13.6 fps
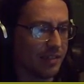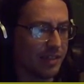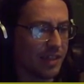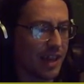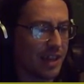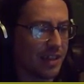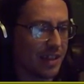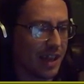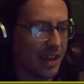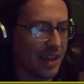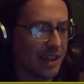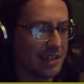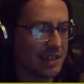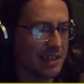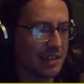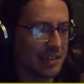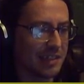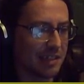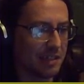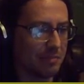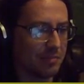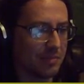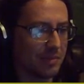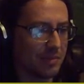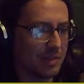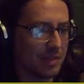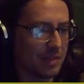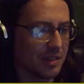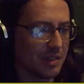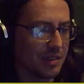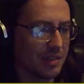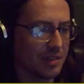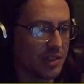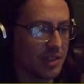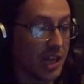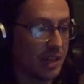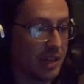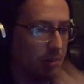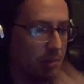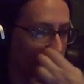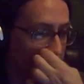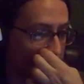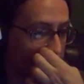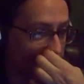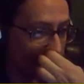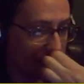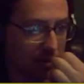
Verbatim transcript: and then that lets us um trade with Maixner.